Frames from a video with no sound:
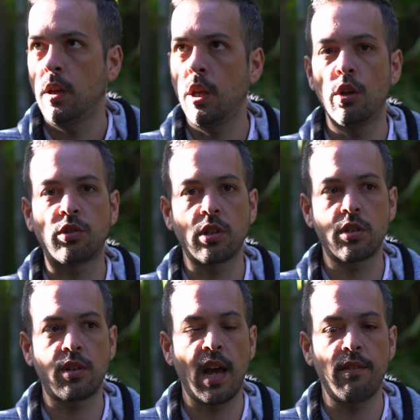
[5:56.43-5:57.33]
You know, such
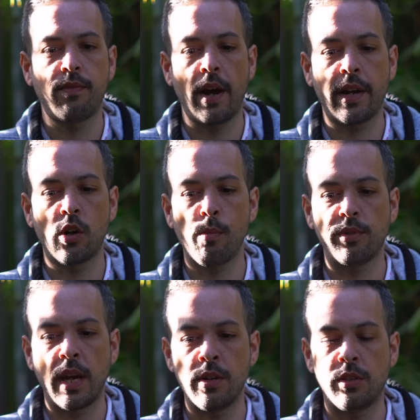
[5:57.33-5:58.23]
is life. I can
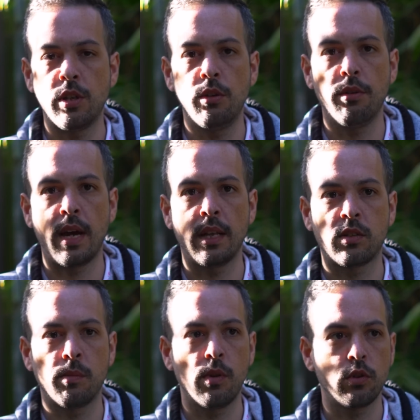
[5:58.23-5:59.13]
almost guarantee you that
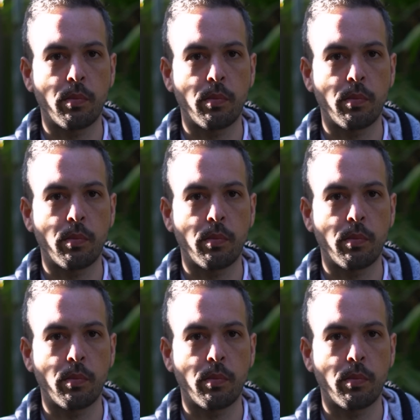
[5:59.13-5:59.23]
some of those